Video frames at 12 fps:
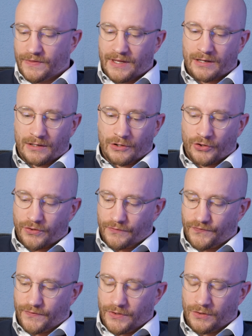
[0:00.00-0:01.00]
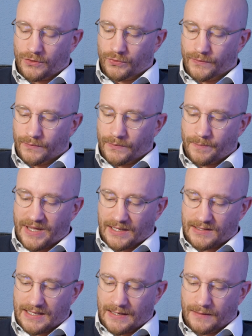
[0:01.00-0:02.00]
are a lot of you know back
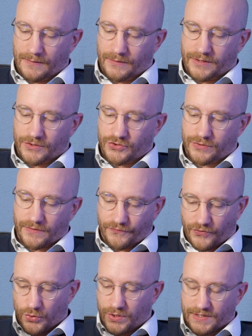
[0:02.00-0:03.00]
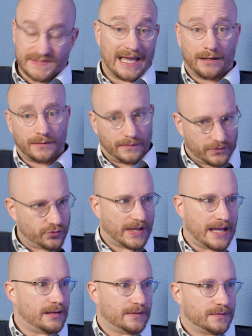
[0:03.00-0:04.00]
then the the focus and
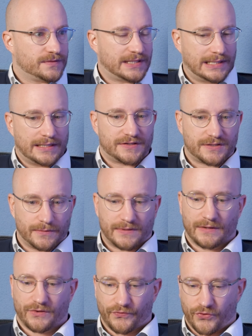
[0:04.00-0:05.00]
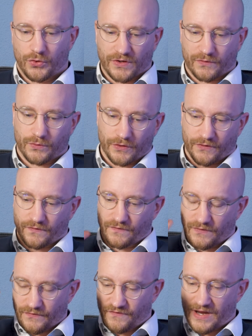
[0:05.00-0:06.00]
today still is the, the, the focus was
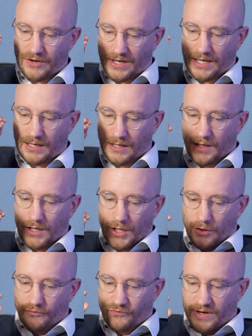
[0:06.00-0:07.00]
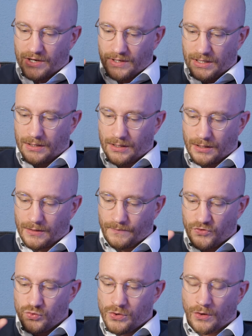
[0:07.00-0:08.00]
very very um,
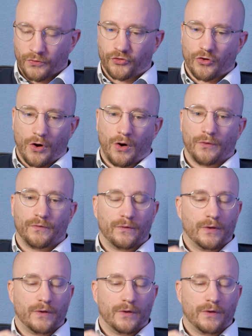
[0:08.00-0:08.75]
nuanced on